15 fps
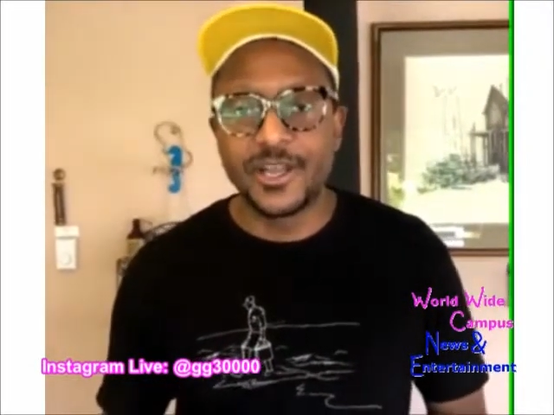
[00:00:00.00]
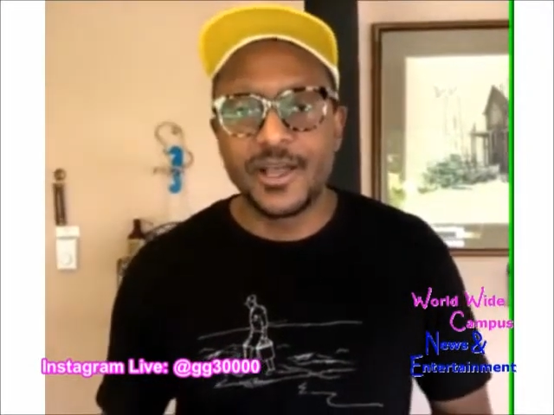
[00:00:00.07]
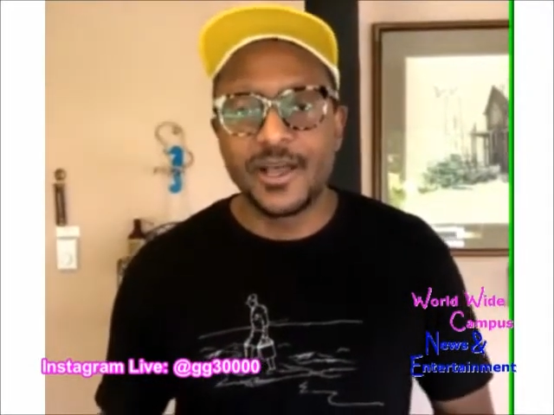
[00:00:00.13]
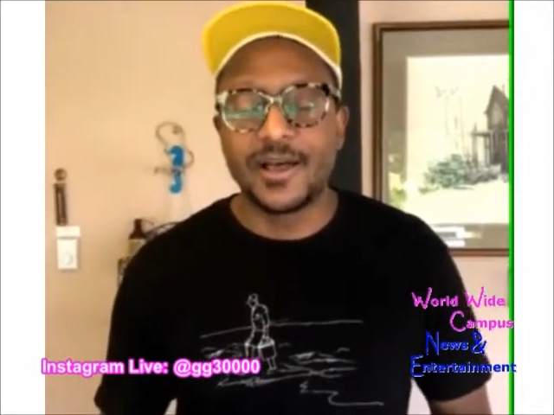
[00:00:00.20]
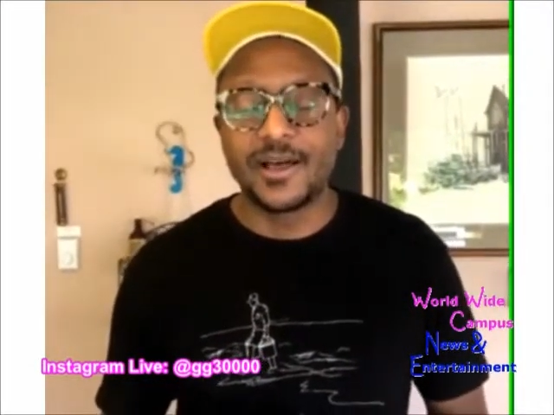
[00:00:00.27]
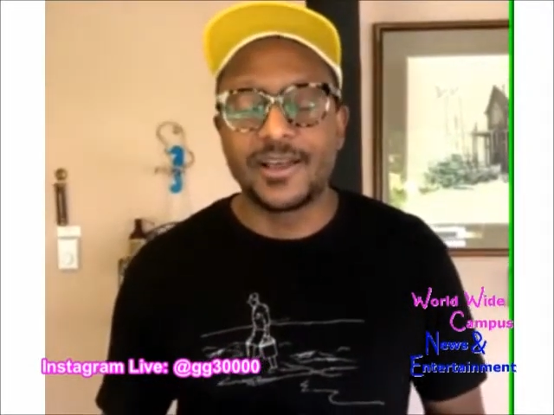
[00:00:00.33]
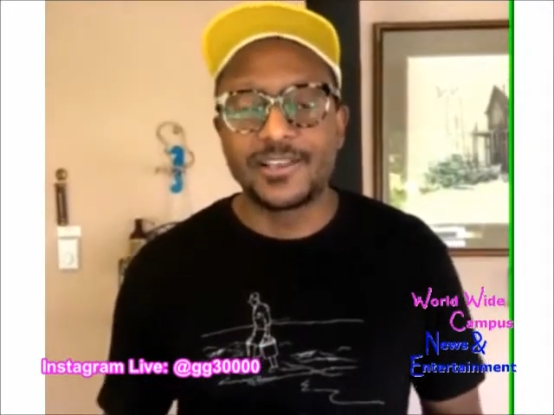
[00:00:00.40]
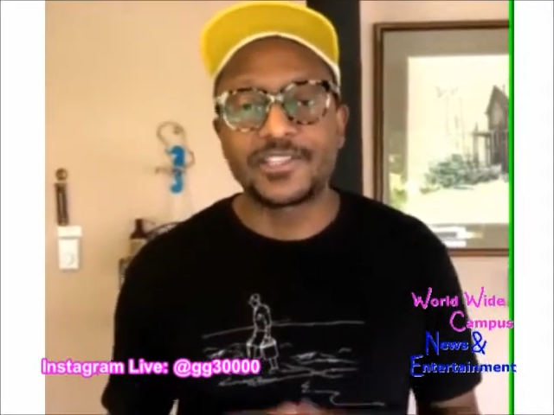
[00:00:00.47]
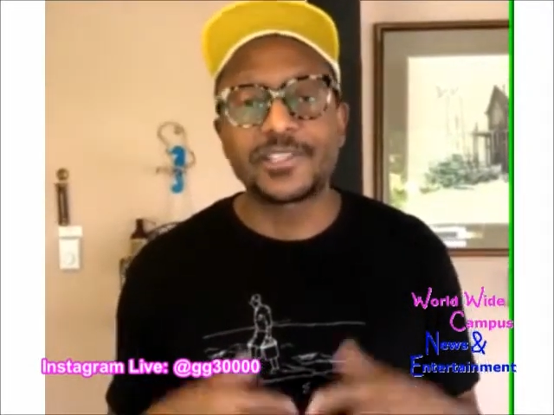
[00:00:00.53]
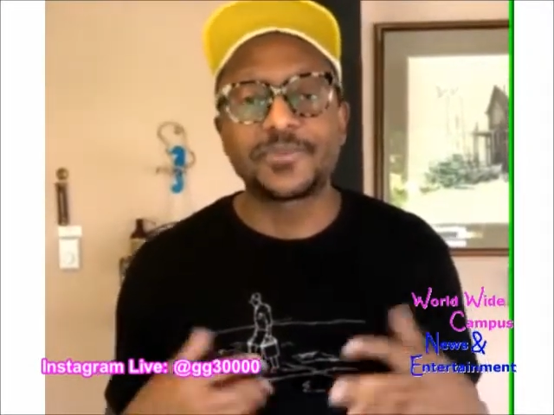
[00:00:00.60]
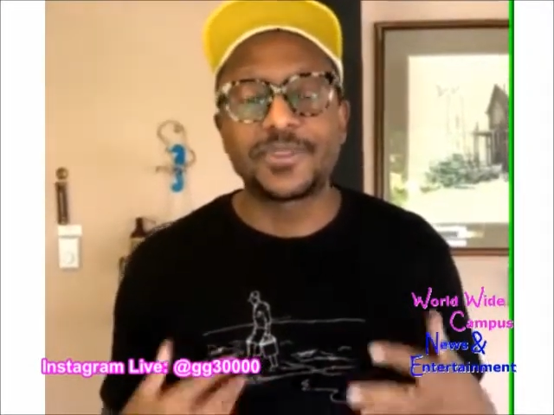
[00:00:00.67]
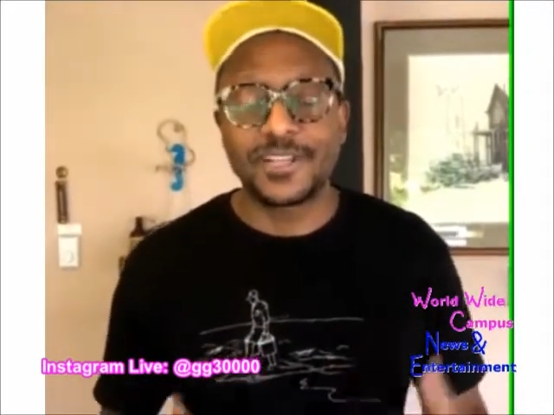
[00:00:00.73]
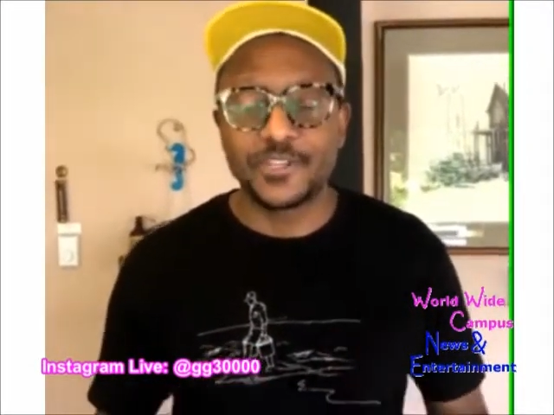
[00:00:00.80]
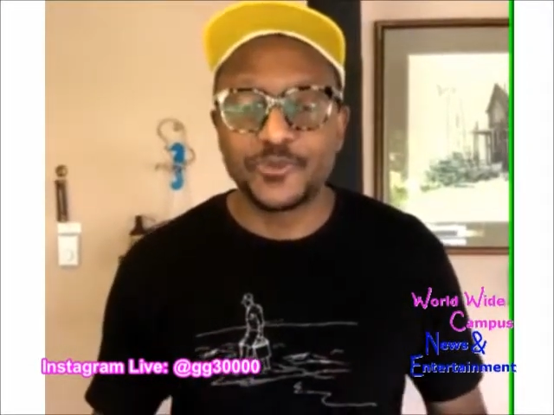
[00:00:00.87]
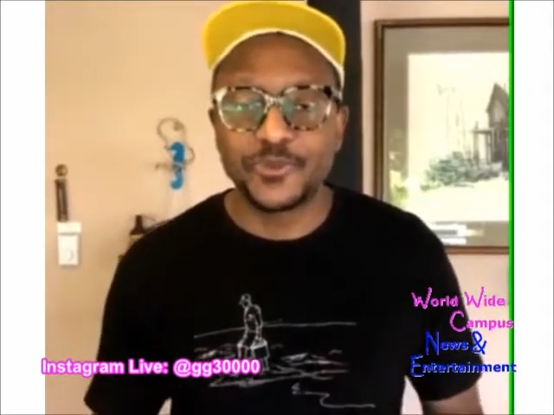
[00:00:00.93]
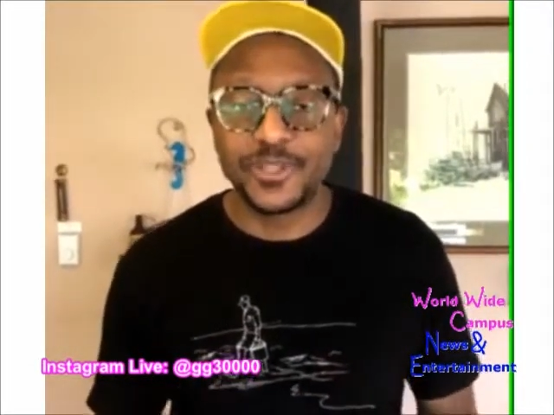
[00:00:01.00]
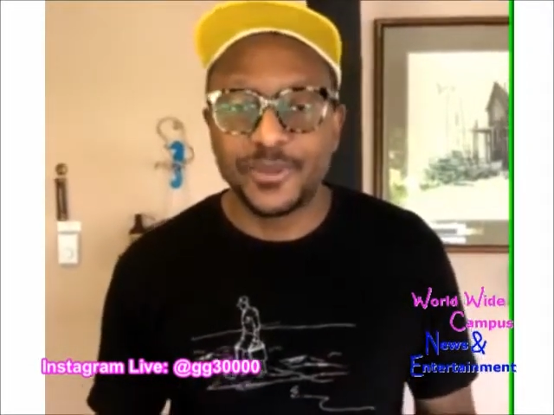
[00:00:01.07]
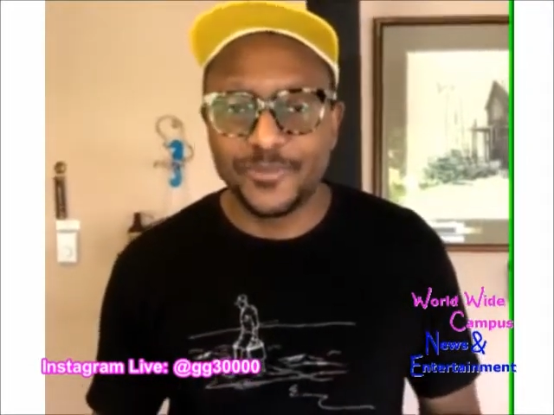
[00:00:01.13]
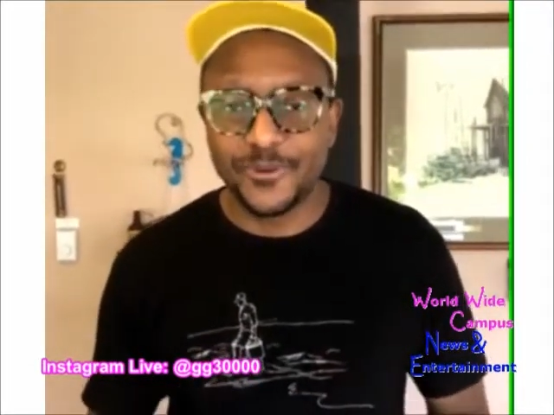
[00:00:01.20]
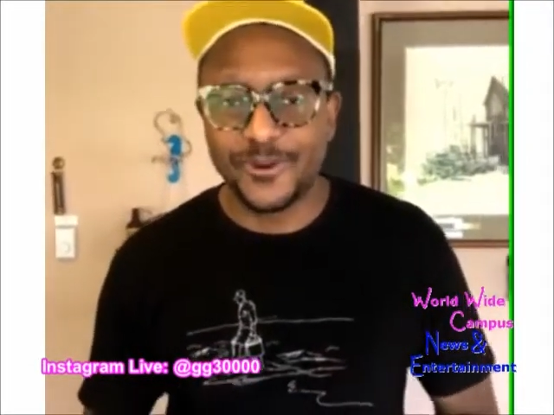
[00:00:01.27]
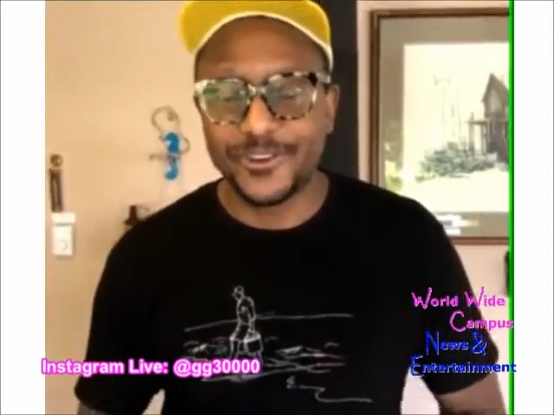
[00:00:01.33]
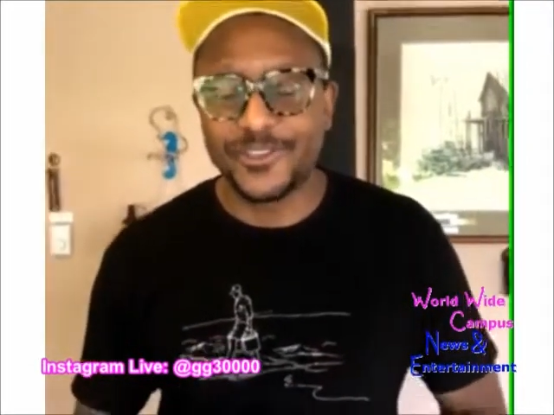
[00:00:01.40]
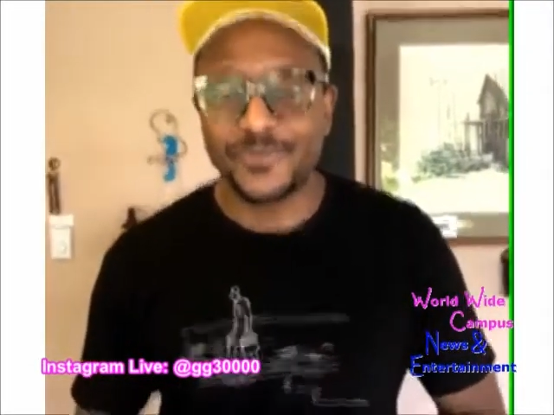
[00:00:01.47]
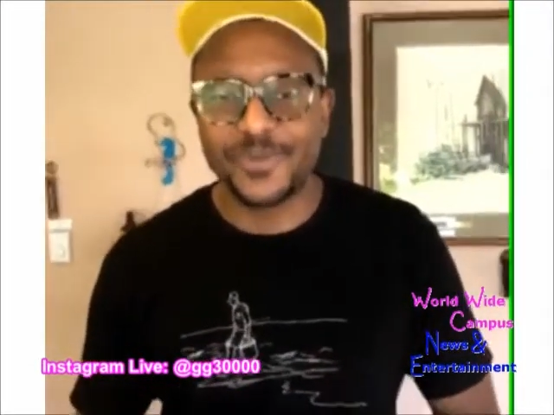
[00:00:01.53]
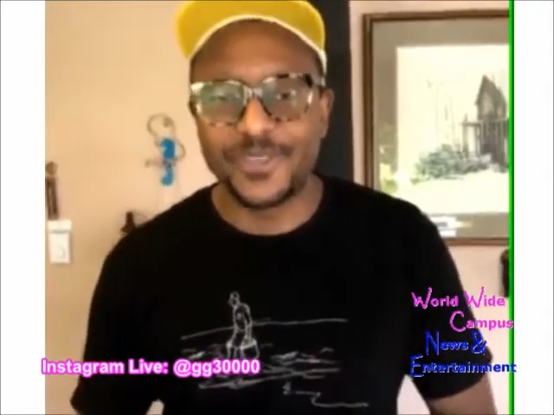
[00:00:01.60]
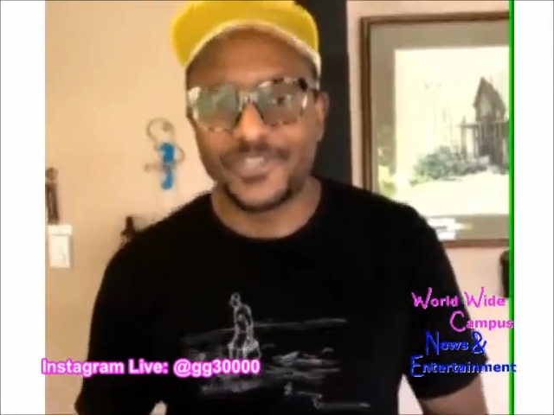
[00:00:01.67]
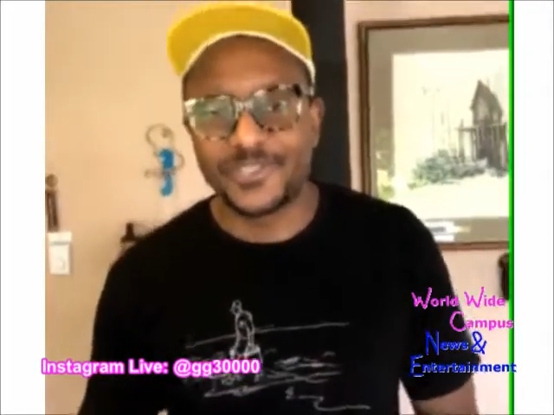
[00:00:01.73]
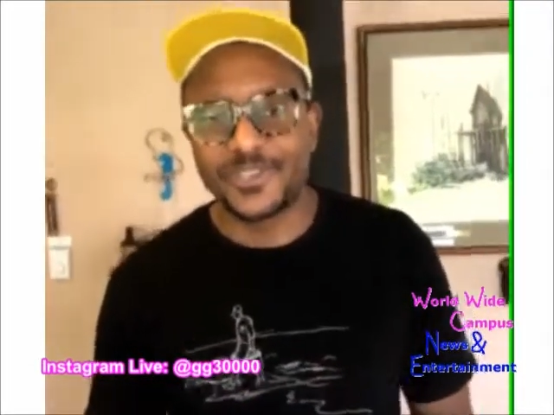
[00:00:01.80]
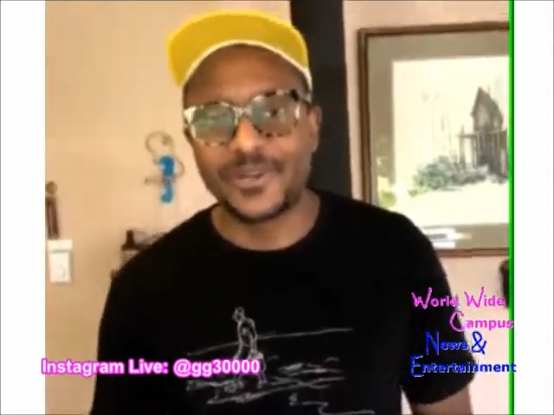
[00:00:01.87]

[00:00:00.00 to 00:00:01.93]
is something that's really important to me. So